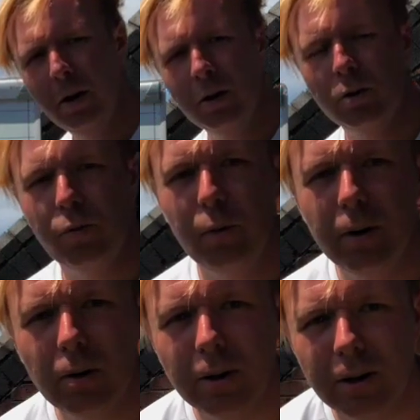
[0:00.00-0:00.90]
So if we are
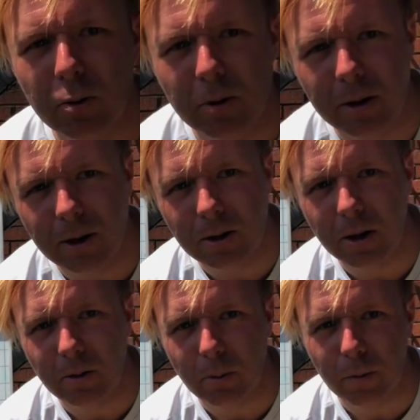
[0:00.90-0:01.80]
looking to go to the nearest
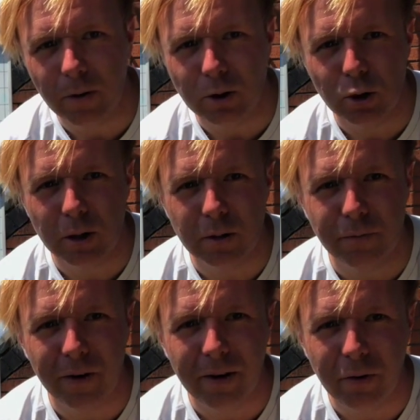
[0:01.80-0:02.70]
100, we've got a choice,
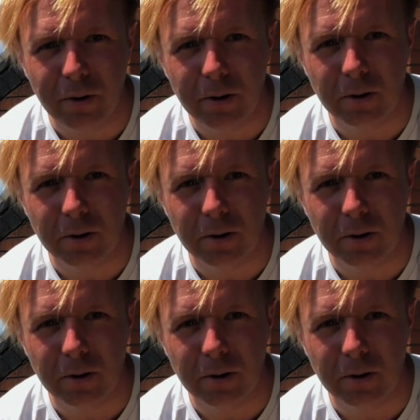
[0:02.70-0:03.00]
500 or